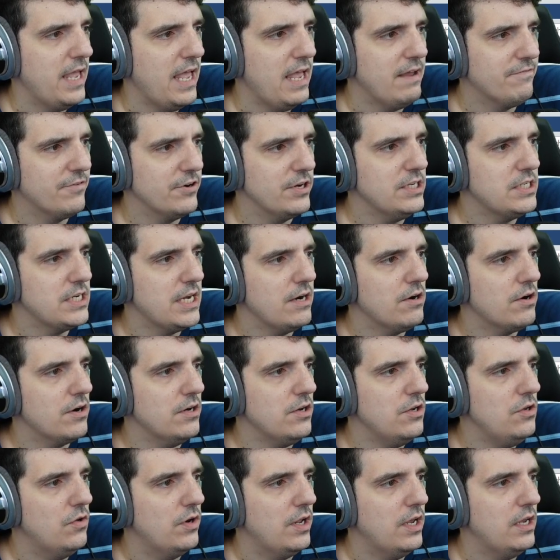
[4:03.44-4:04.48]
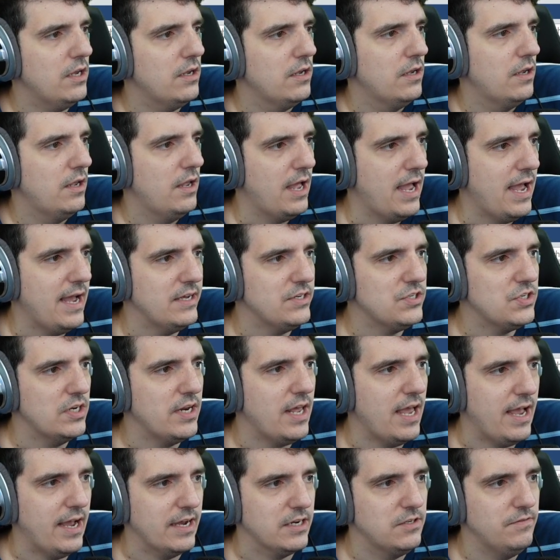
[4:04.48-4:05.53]
Every Terran unit has an
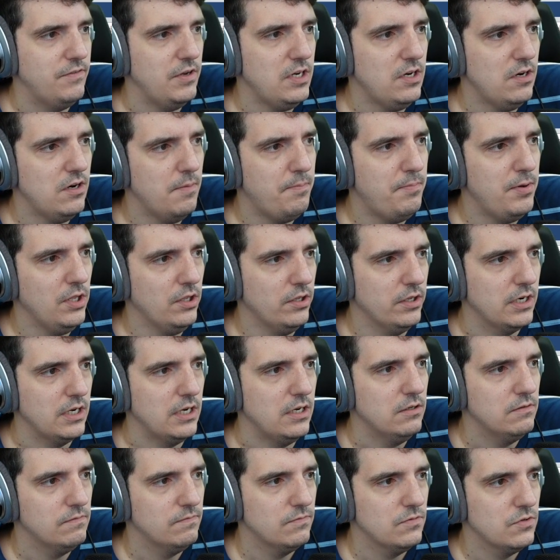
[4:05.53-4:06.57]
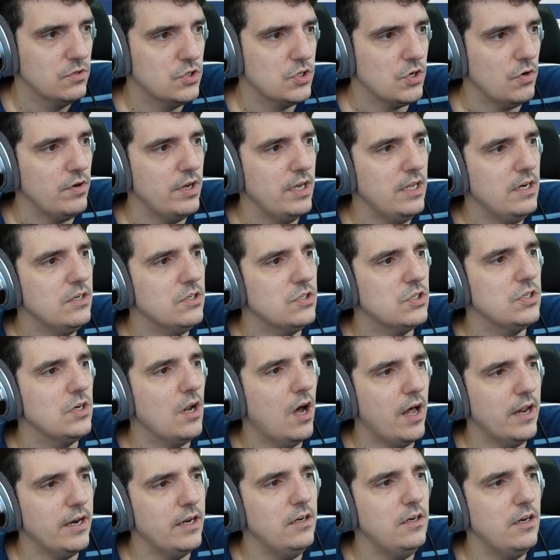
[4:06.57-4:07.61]
activated ability, so it is
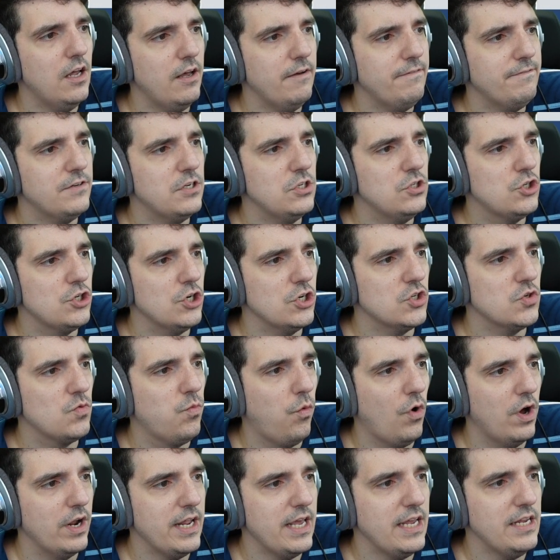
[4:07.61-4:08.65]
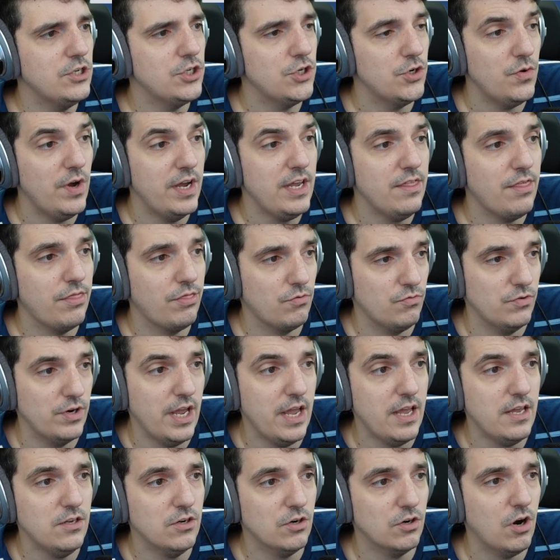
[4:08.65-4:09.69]
not enough to just 1A, 2A,
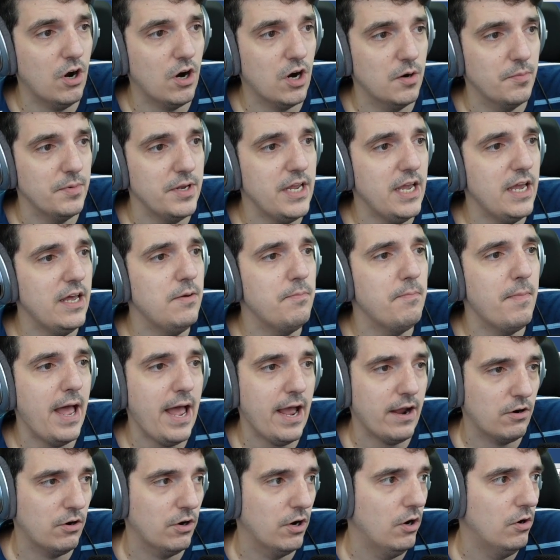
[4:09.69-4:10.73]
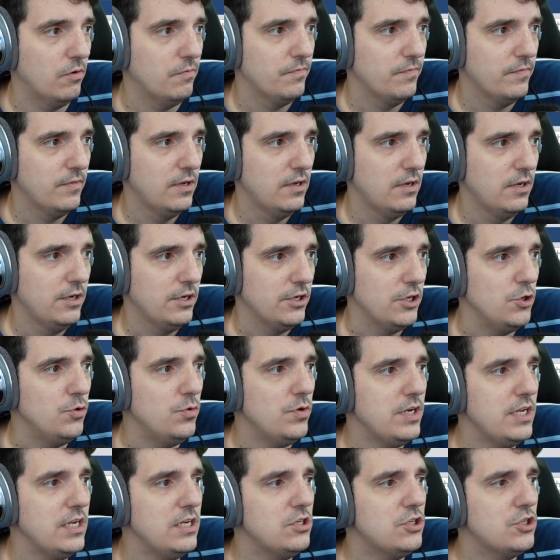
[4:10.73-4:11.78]
3A your army and macro. You
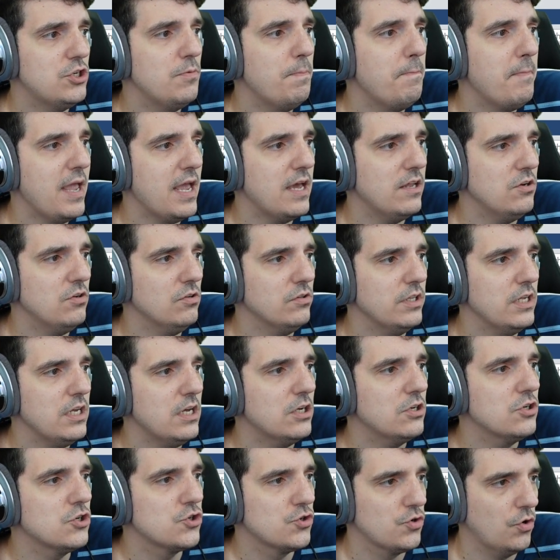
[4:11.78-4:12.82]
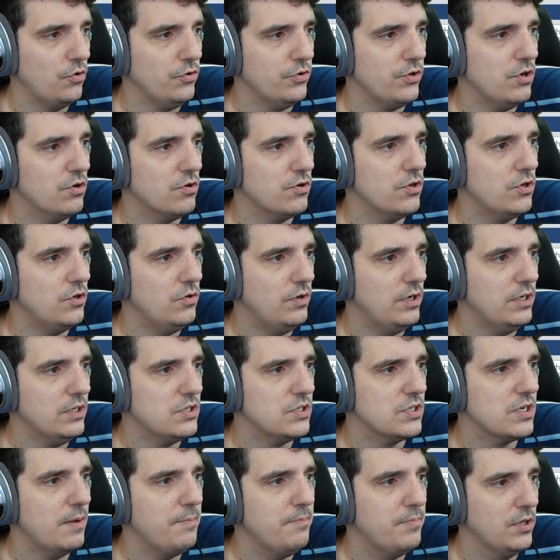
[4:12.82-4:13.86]
need to manually control your
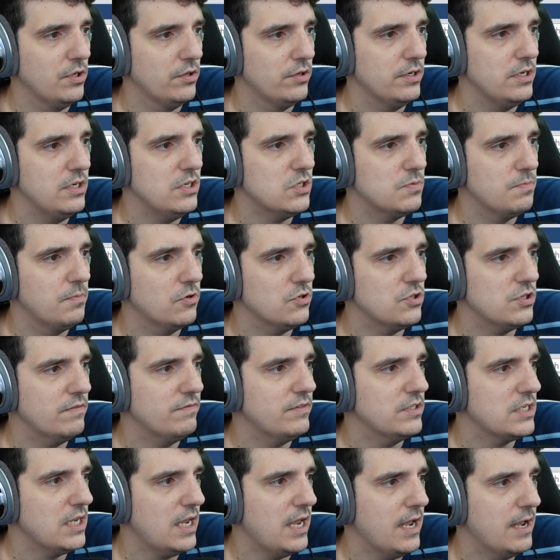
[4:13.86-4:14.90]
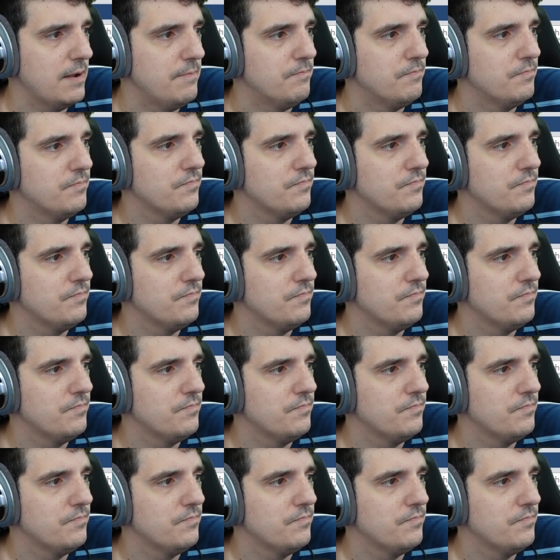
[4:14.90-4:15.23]
units' abilities most of the time.